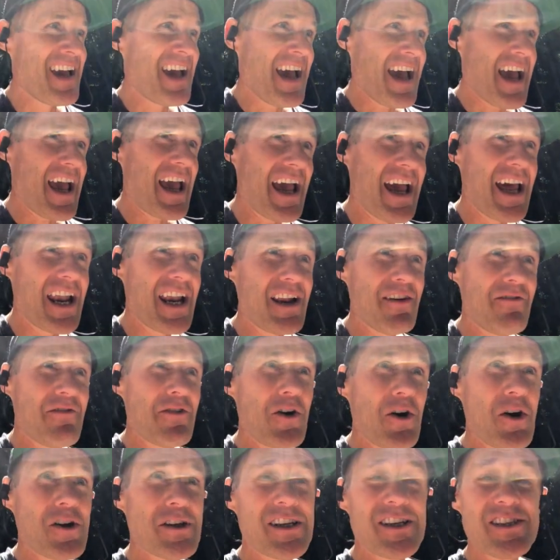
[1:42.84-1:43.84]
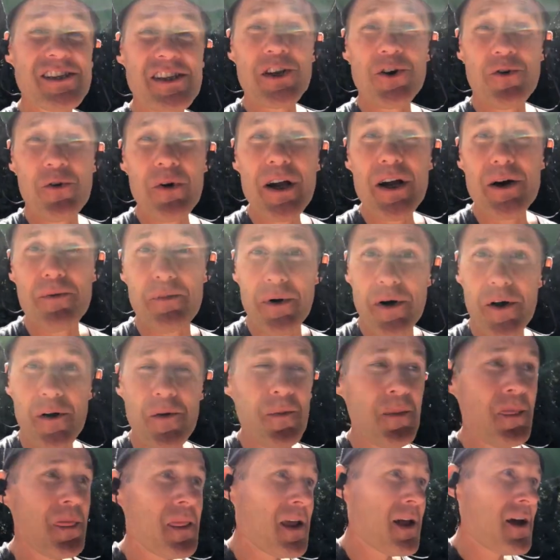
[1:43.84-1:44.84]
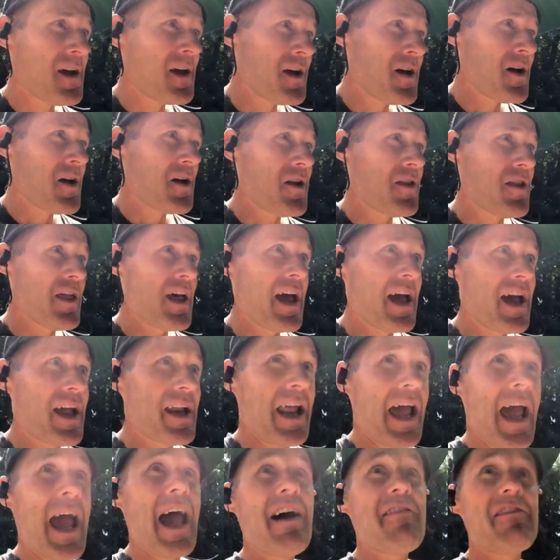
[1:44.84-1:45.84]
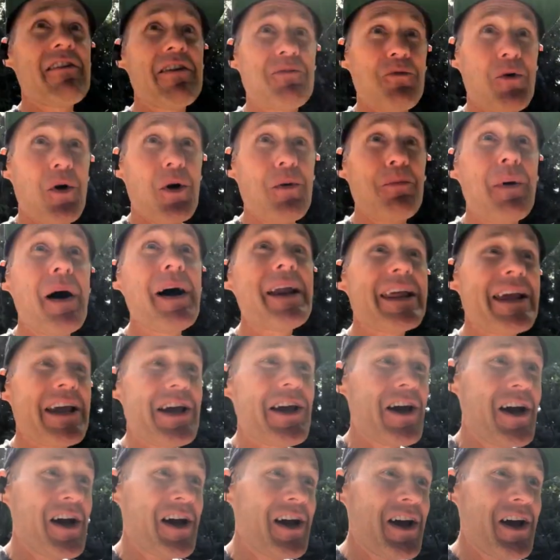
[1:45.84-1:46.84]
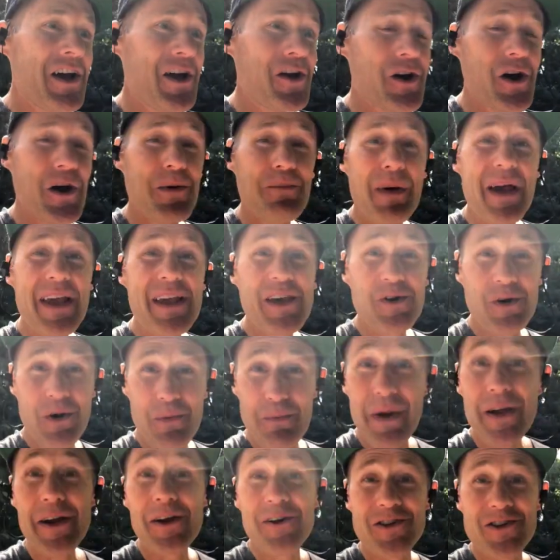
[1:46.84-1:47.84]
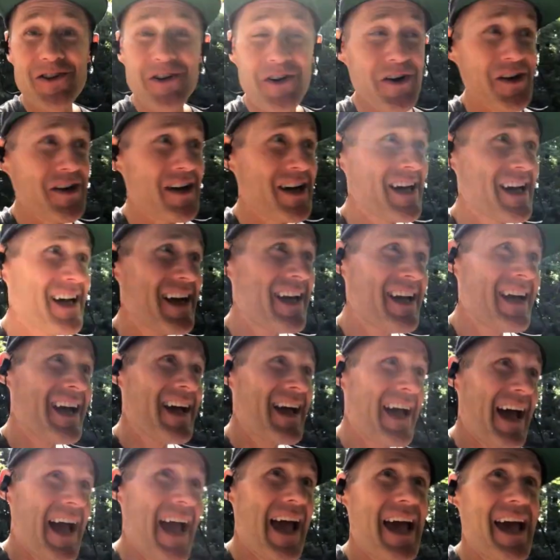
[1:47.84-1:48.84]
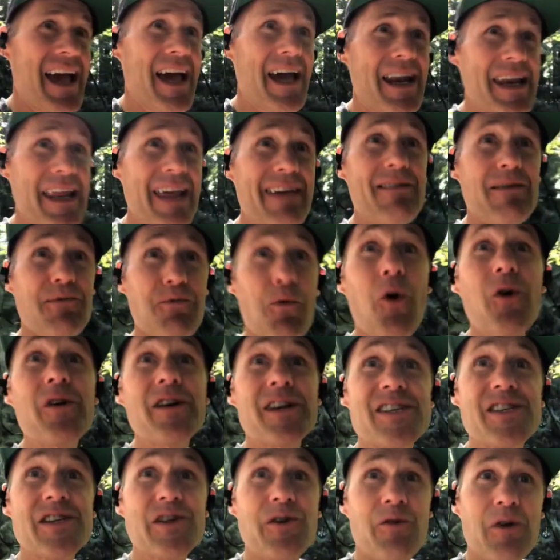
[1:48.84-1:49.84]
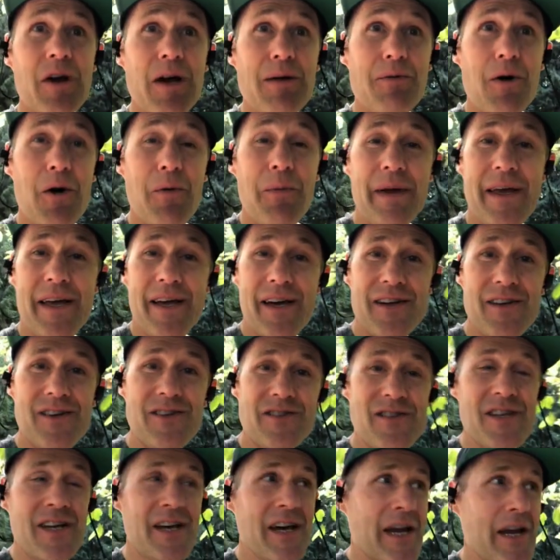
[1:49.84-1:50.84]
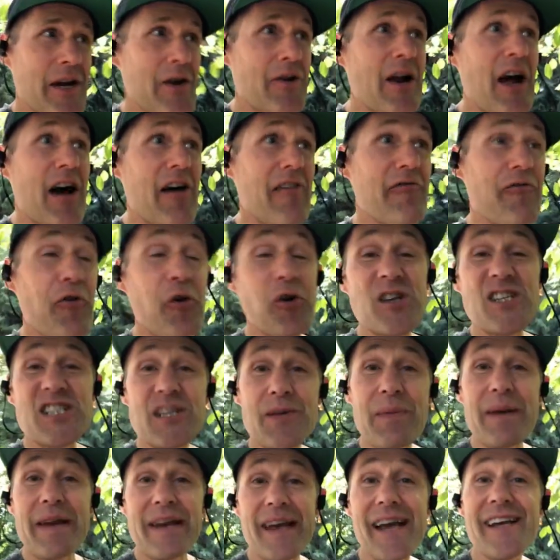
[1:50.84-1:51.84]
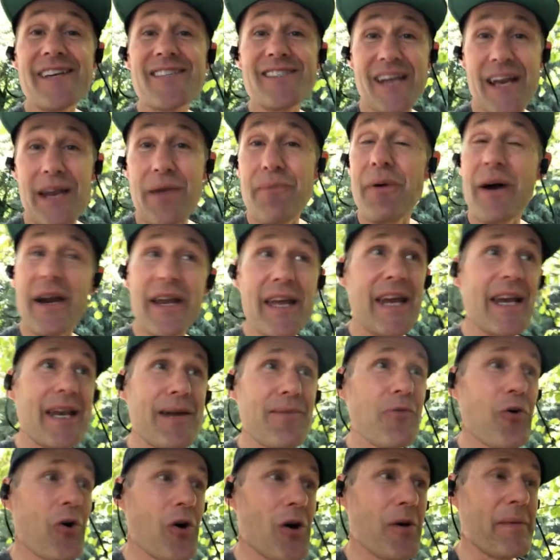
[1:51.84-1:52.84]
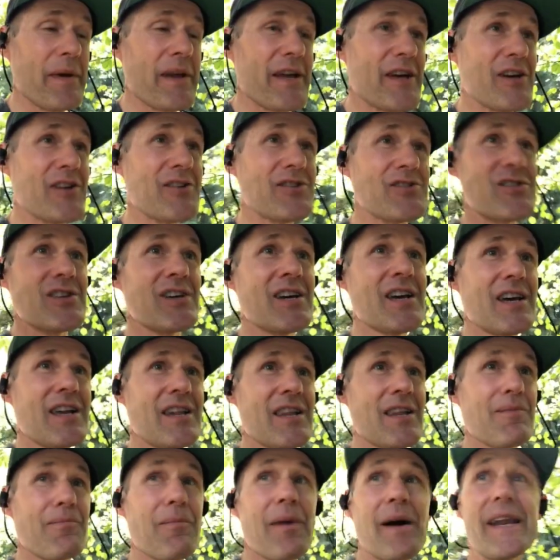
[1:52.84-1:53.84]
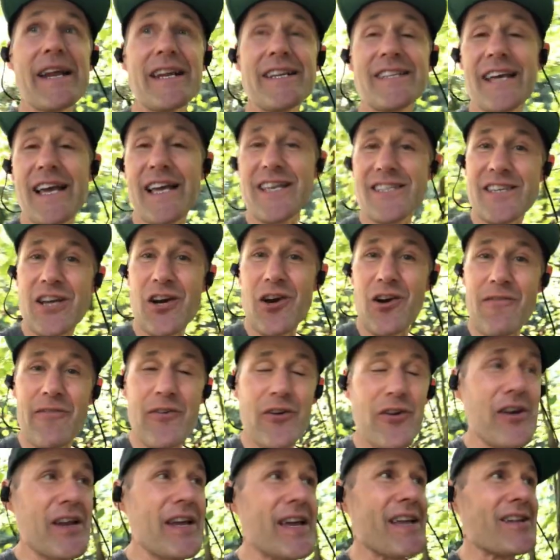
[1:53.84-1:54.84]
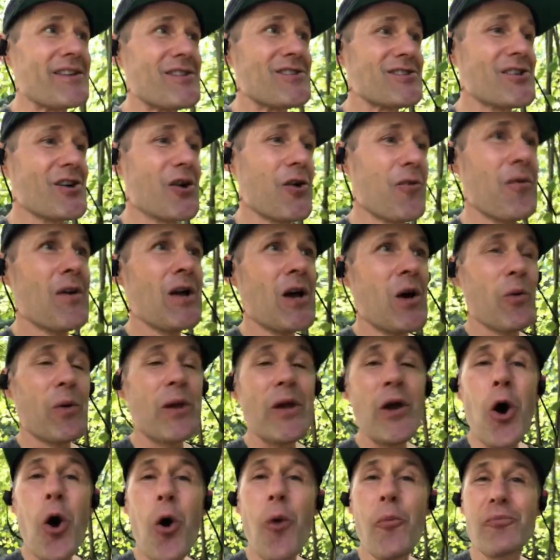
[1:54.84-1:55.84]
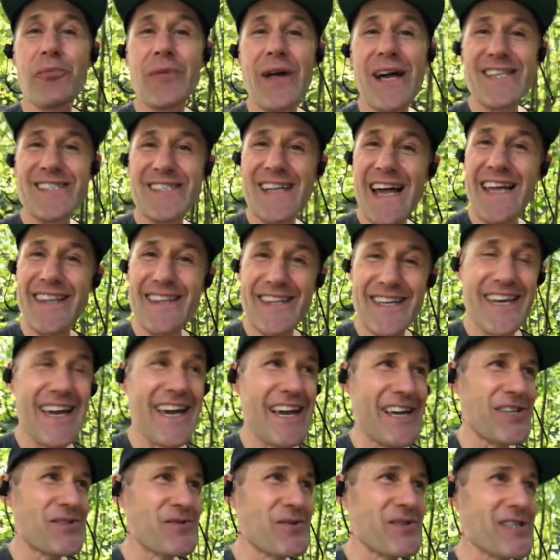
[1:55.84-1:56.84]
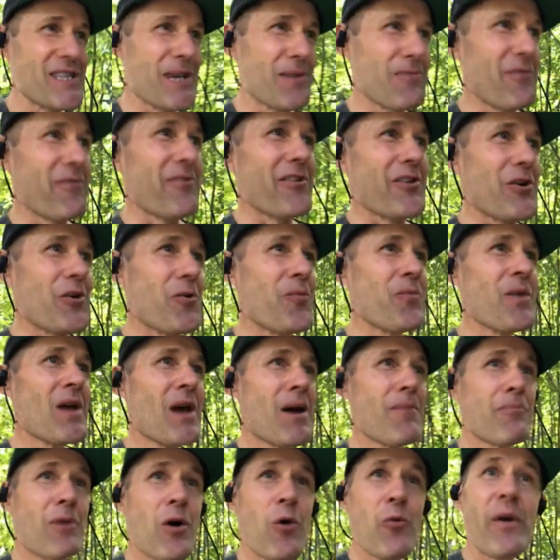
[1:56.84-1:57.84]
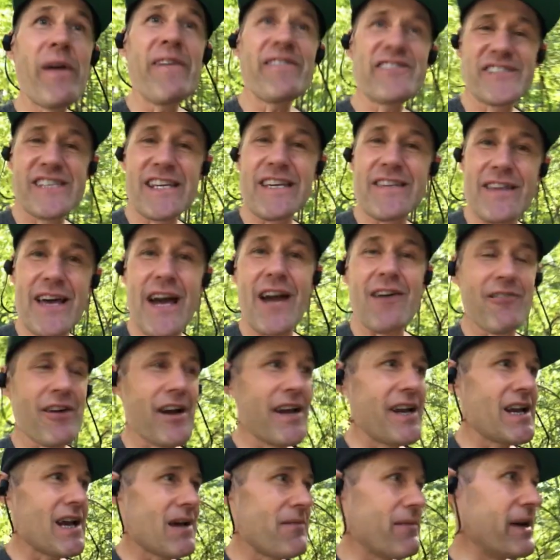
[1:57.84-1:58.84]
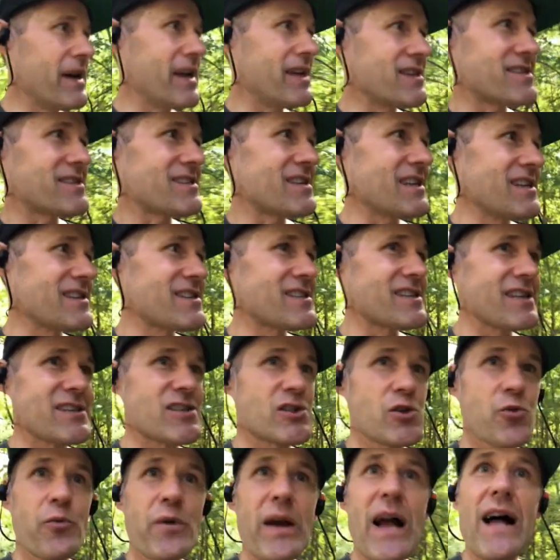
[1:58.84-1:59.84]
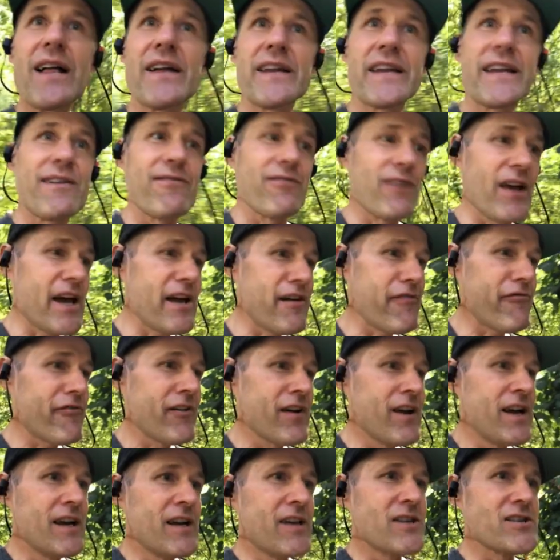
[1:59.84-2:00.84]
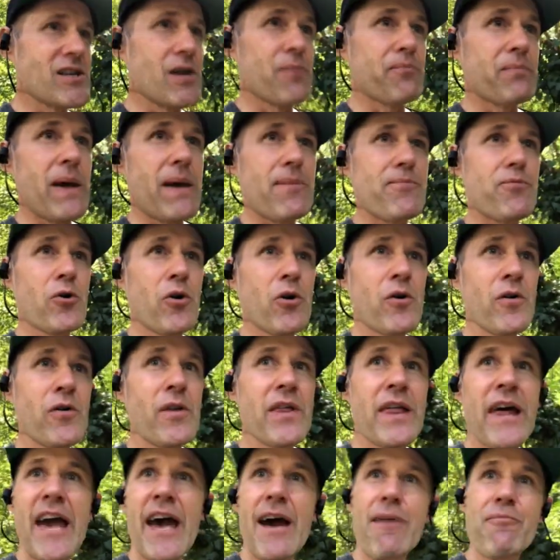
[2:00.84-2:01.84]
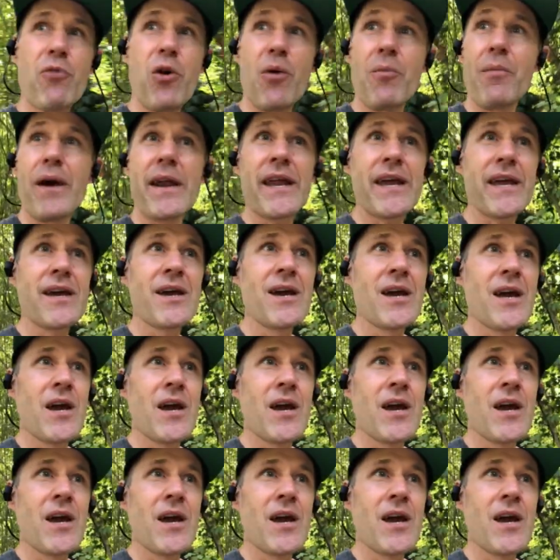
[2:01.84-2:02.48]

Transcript: and if you're disagreeable, then having more money could make you a bigger jerk and even more disagreeable, because you're not forced to be nice to anybody anymore because the money takes care of your needs. So we hope that's not the case with some of you, but we've seen that, right? I mean, it's a reality of life. Some people that have more money